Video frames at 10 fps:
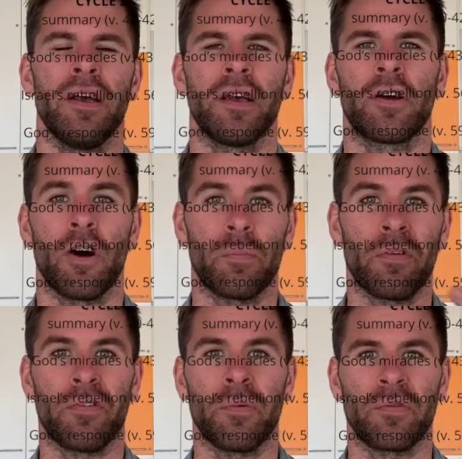God
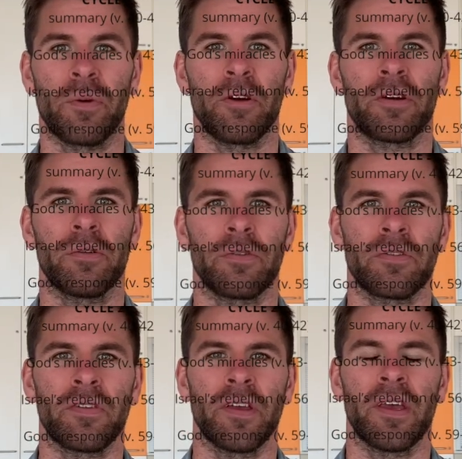performs
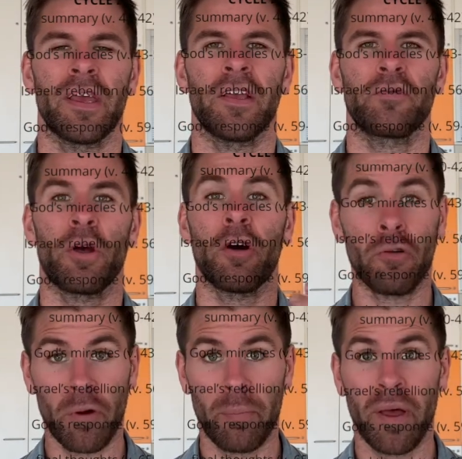miracles. Israel
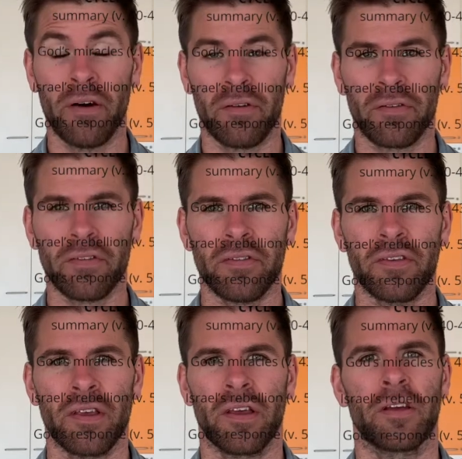rebels.
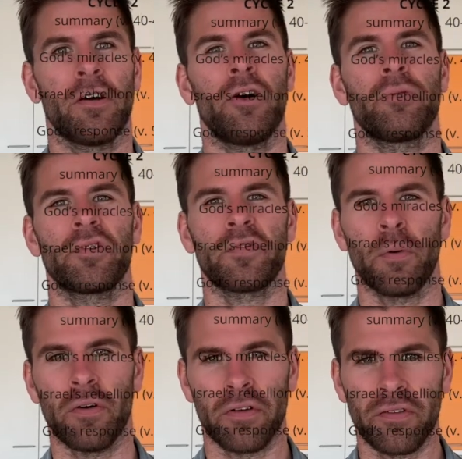God
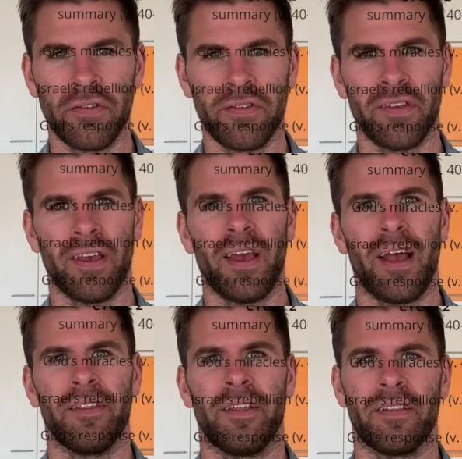responds.
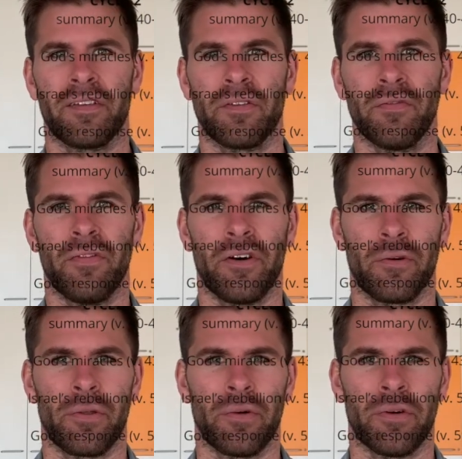And then there's some final
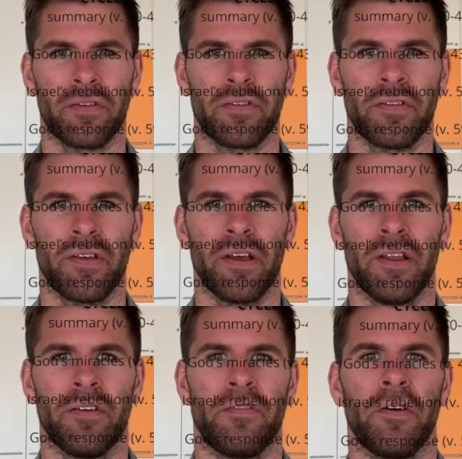thoughts.
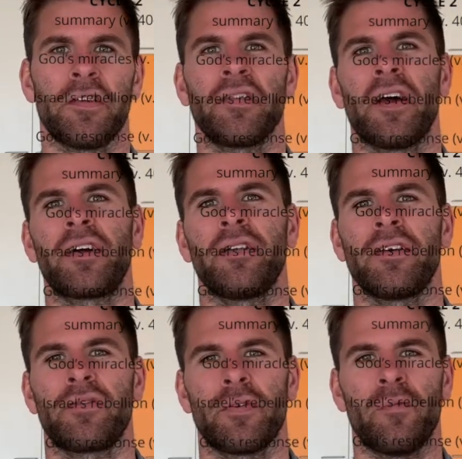The first cycle is
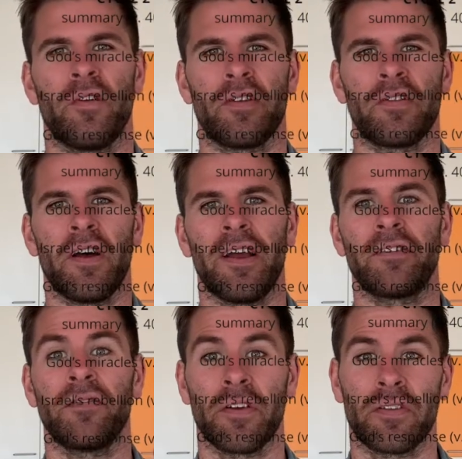from verse 9 to
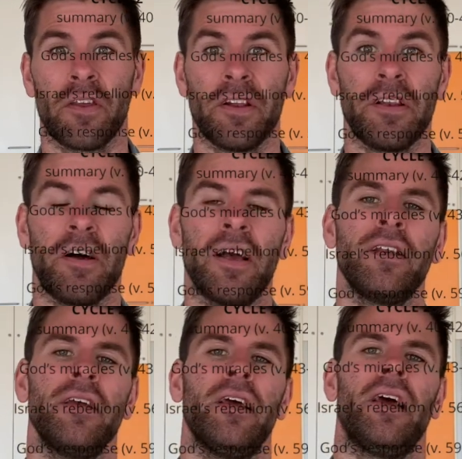verse 39,
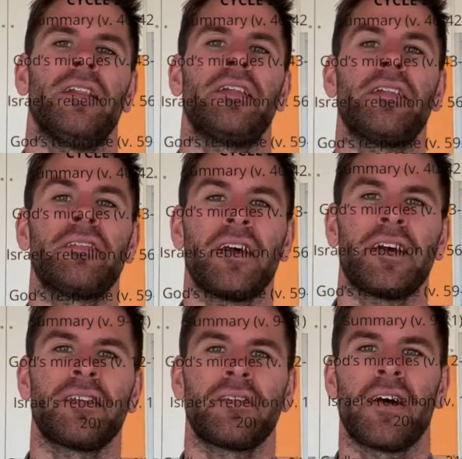and then the
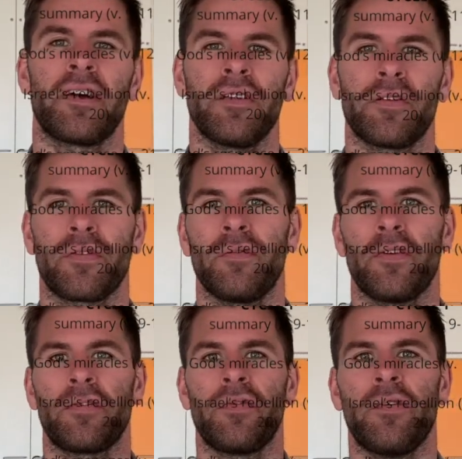second cycle is from
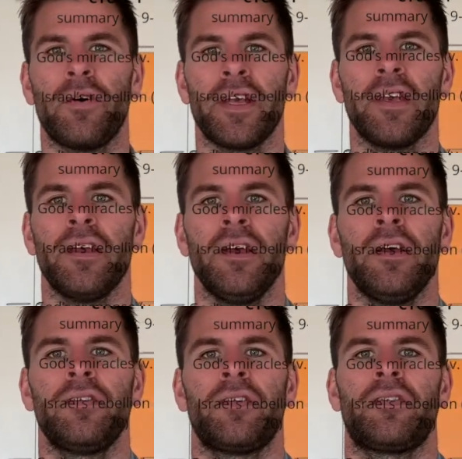verse 40
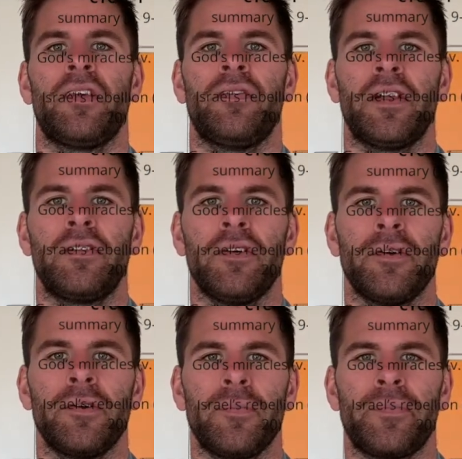to 72.